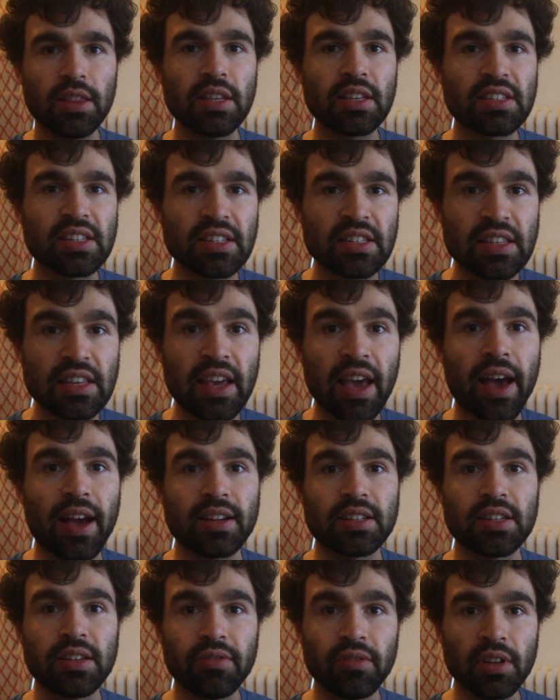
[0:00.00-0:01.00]
This is the
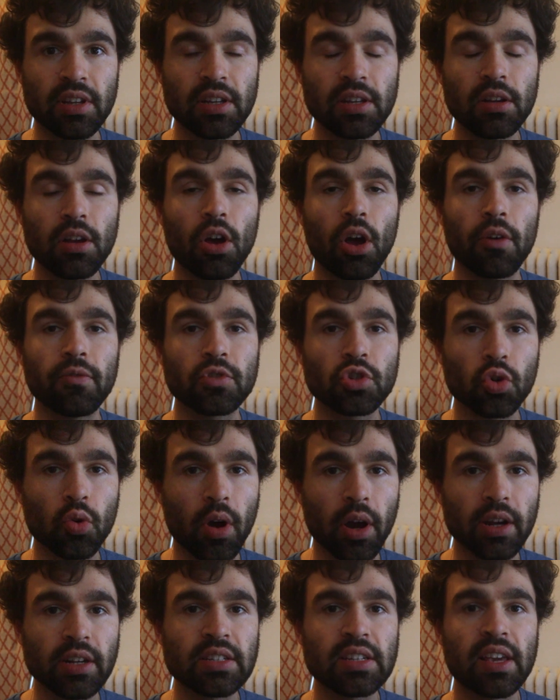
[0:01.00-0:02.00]
activity of
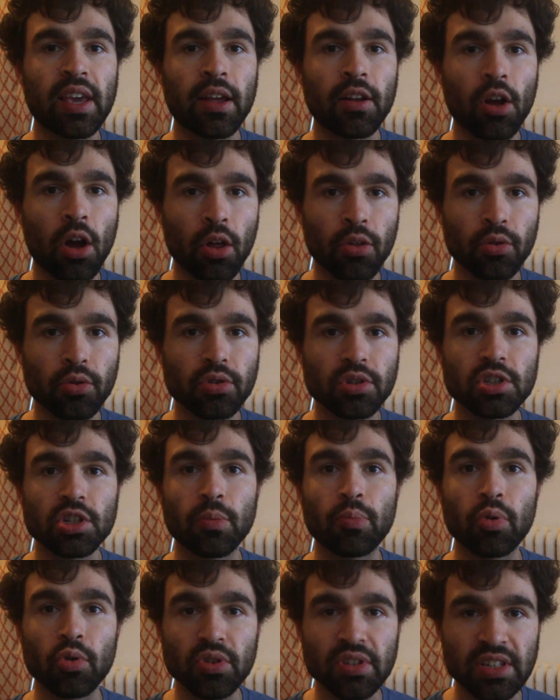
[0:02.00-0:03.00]
trying to get others
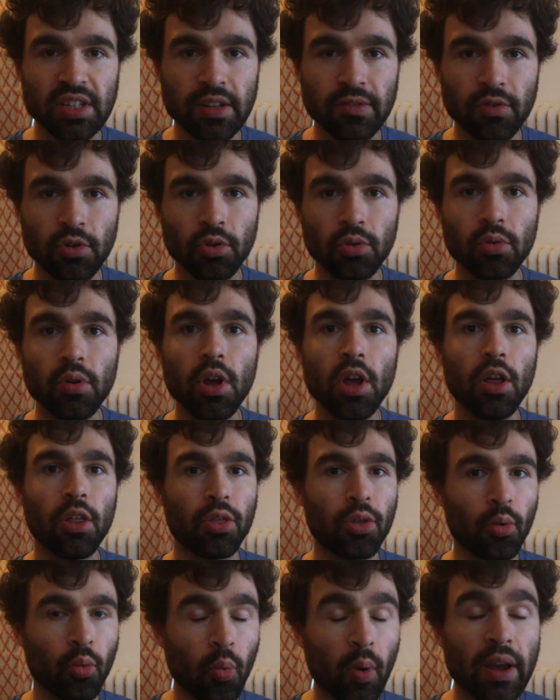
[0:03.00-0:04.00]
to perceive you
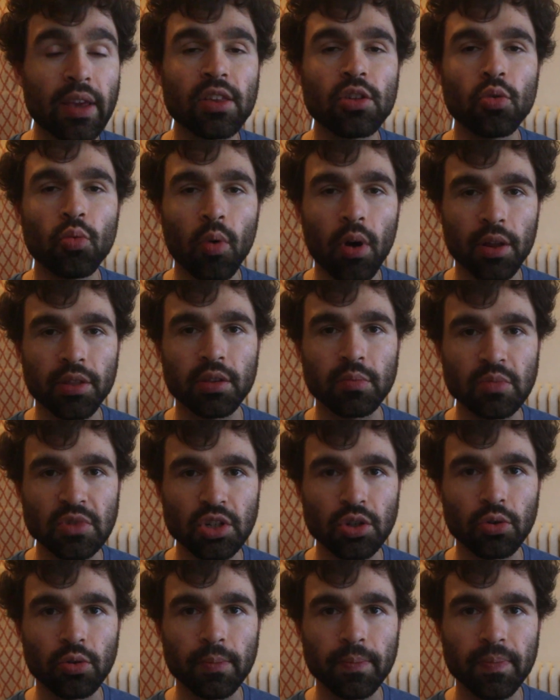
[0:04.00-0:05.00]
the way you want them
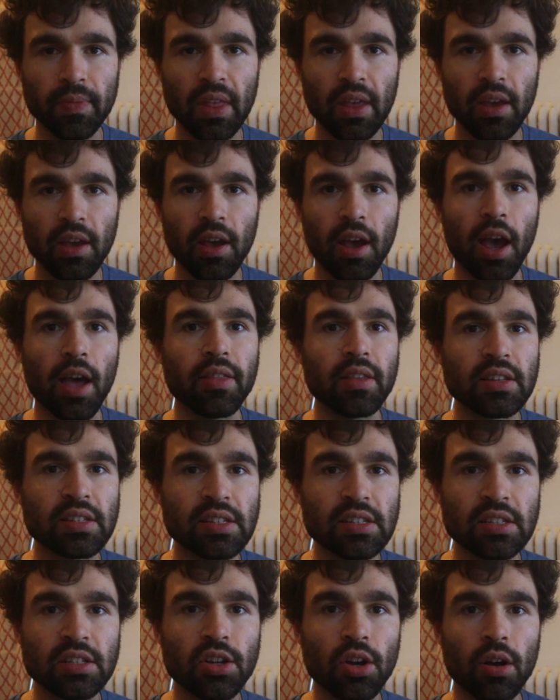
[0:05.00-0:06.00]
to. And
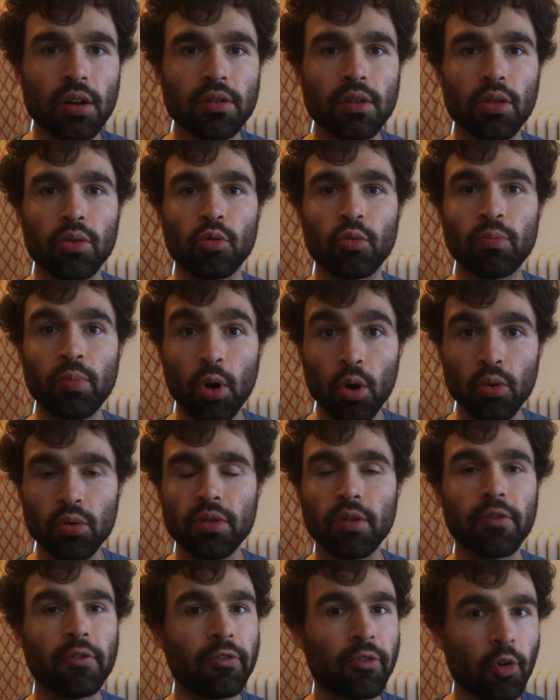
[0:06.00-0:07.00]
this is done through
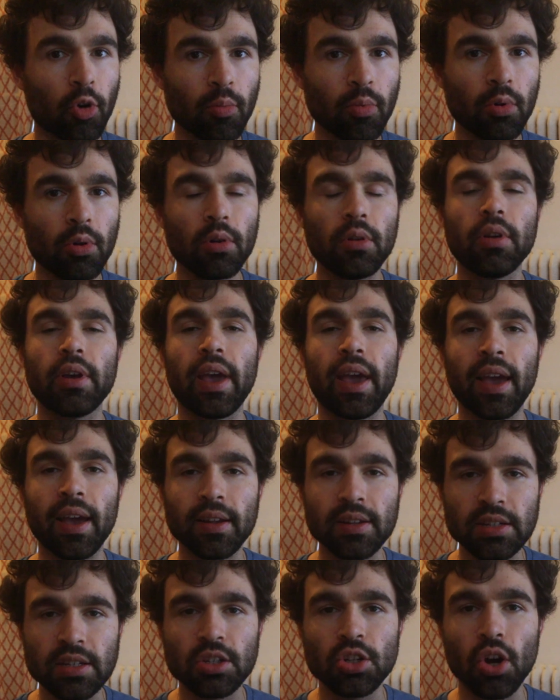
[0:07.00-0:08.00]
both verbal
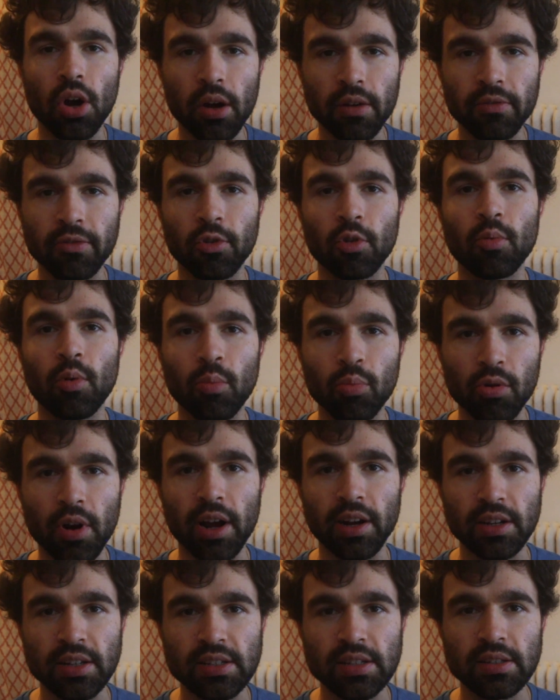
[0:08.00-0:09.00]
and nonverbal
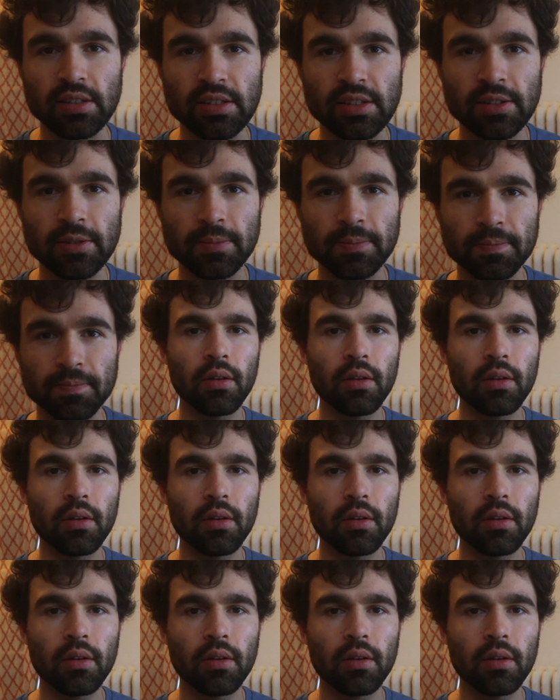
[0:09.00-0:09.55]
practices.